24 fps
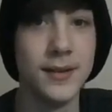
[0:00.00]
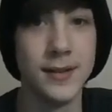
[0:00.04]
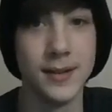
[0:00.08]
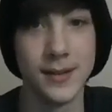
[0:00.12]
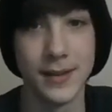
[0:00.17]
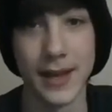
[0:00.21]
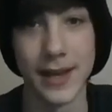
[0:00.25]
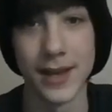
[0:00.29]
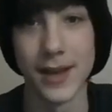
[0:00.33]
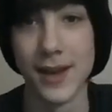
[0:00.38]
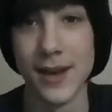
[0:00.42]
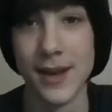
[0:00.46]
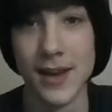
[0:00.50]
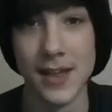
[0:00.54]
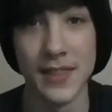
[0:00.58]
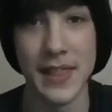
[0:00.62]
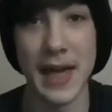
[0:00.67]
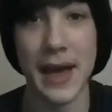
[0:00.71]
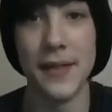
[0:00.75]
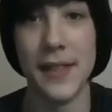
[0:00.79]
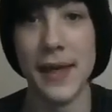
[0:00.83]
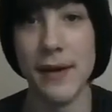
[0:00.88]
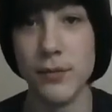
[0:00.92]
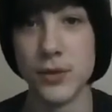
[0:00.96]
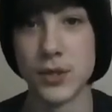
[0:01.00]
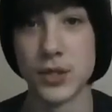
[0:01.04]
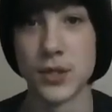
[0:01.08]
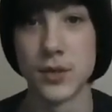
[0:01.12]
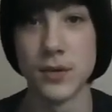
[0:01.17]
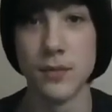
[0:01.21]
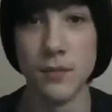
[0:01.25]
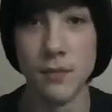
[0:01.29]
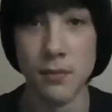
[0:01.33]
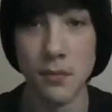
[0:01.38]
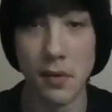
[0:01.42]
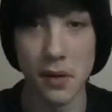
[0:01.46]
Like, that was
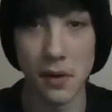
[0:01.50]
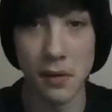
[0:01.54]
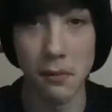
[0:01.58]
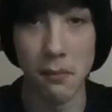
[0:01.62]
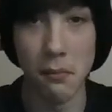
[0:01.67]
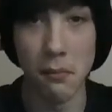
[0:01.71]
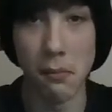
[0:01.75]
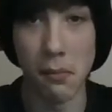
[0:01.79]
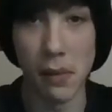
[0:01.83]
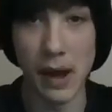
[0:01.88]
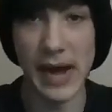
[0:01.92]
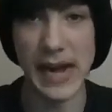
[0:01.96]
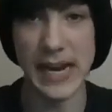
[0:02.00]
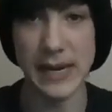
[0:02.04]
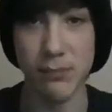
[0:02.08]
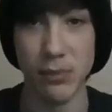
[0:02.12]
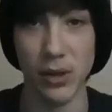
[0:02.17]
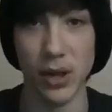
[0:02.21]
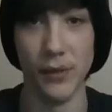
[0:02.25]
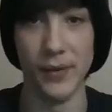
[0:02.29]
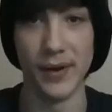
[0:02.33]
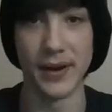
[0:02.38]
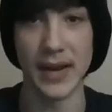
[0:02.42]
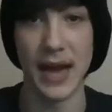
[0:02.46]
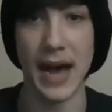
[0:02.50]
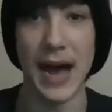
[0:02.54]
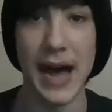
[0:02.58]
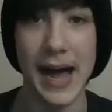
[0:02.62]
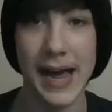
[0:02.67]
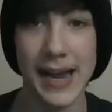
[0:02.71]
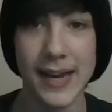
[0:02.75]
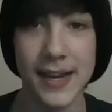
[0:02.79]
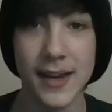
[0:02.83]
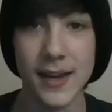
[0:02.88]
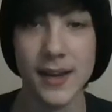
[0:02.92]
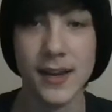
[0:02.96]
mind-blowing.
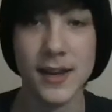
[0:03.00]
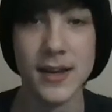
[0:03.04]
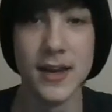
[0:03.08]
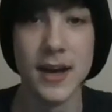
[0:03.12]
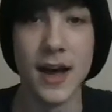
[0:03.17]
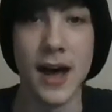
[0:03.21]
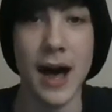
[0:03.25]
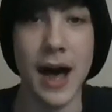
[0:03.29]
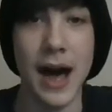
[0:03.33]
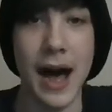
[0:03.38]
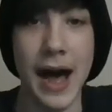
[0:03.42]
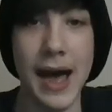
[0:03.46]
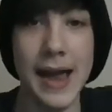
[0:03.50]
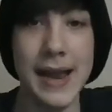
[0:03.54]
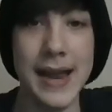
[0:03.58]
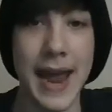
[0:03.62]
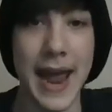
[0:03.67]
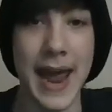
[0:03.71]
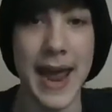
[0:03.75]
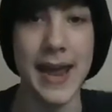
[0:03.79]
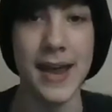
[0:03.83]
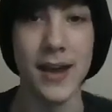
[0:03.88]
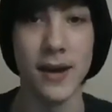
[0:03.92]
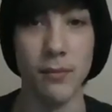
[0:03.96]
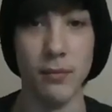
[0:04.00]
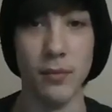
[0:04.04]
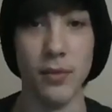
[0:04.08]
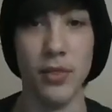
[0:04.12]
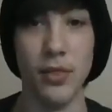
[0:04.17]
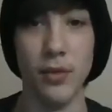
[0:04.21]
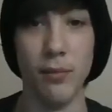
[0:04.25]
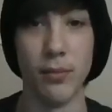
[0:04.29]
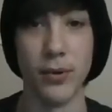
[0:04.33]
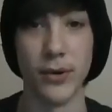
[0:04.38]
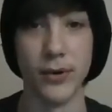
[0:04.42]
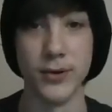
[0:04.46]
I am
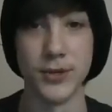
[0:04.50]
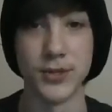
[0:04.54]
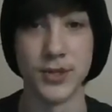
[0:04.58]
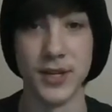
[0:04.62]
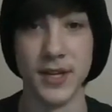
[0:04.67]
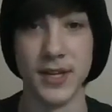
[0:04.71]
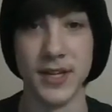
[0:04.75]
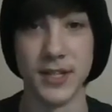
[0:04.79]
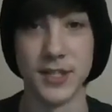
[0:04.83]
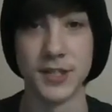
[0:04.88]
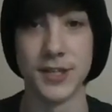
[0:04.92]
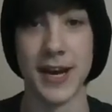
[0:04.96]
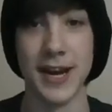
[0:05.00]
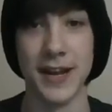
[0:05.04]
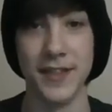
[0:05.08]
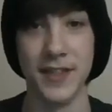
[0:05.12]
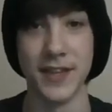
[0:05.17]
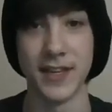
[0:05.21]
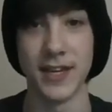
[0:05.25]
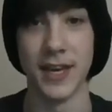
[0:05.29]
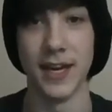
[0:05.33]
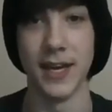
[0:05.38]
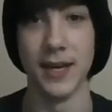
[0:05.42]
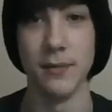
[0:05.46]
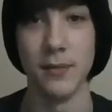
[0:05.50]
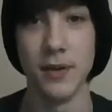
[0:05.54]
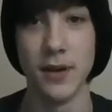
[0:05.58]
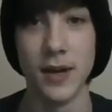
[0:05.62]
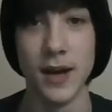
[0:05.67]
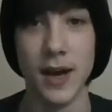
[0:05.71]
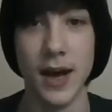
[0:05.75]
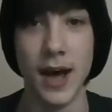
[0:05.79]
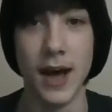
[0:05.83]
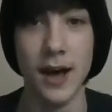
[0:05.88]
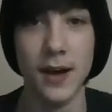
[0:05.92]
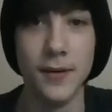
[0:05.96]
the person inside the game.
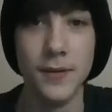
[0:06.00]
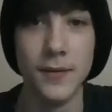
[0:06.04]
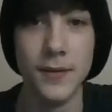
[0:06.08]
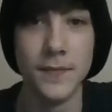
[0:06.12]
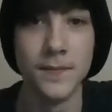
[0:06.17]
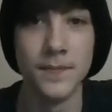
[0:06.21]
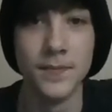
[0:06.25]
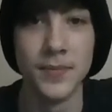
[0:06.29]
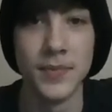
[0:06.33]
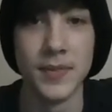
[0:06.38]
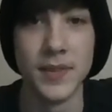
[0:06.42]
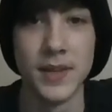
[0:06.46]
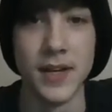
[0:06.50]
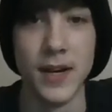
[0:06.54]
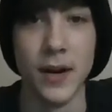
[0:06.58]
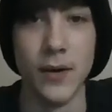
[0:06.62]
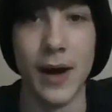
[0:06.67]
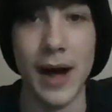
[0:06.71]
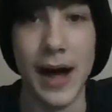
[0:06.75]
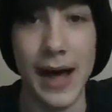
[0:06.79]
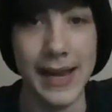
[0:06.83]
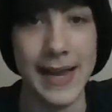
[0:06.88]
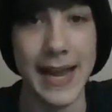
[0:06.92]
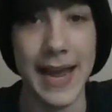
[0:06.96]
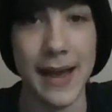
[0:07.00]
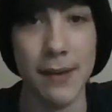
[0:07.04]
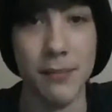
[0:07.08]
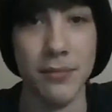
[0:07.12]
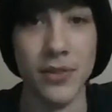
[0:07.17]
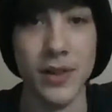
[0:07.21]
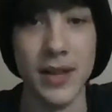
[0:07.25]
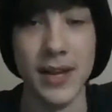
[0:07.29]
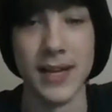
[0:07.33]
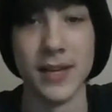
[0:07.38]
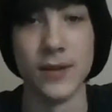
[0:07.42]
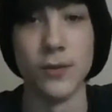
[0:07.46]
I am
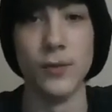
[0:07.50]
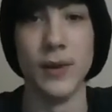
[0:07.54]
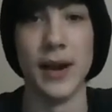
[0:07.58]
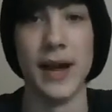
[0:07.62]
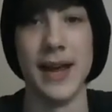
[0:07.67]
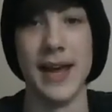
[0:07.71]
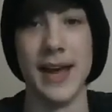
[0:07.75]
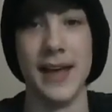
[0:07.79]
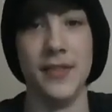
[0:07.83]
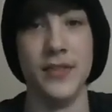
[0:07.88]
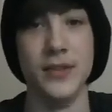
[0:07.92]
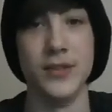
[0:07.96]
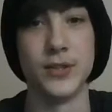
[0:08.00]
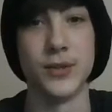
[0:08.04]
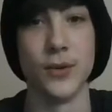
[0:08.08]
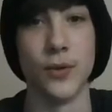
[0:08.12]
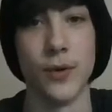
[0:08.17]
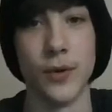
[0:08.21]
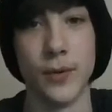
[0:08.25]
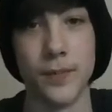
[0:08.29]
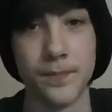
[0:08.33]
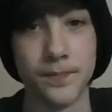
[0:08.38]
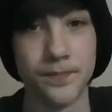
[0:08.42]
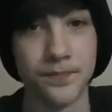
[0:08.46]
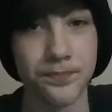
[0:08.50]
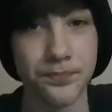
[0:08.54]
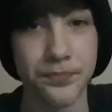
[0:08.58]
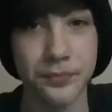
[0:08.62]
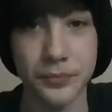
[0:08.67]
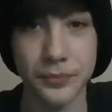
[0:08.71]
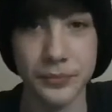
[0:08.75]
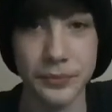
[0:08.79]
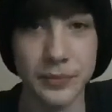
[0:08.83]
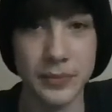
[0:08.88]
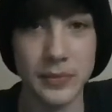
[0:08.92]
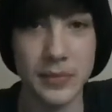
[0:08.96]
Link when I had the sword.
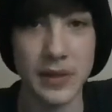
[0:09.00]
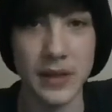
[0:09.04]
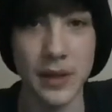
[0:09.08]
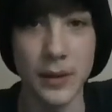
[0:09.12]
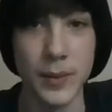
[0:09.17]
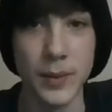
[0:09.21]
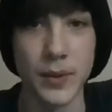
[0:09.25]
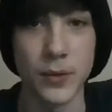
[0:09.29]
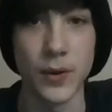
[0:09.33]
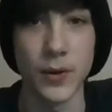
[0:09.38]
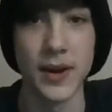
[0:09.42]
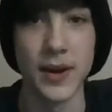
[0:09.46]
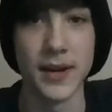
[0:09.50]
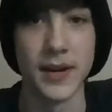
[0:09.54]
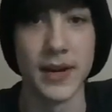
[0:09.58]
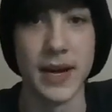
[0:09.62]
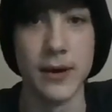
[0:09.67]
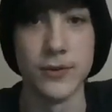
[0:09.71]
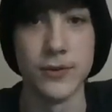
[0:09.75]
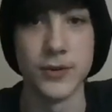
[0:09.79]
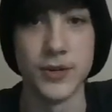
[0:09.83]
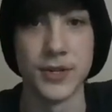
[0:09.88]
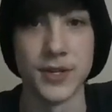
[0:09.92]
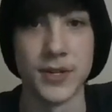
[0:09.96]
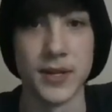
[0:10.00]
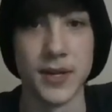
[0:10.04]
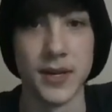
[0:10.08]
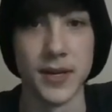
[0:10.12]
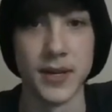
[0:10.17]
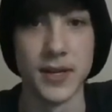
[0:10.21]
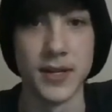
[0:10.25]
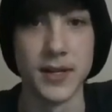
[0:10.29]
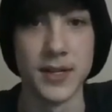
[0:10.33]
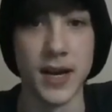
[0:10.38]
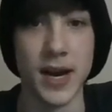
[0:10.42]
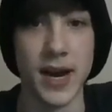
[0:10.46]
Granted, I was just a
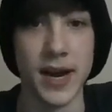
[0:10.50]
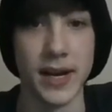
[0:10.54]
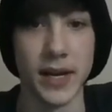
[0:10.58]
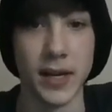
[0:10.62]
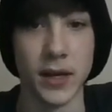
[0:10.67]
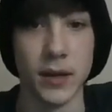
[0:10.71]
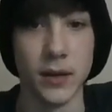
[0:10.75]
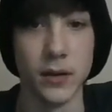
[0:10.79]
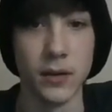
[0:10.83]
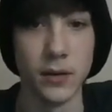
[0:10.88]
tiny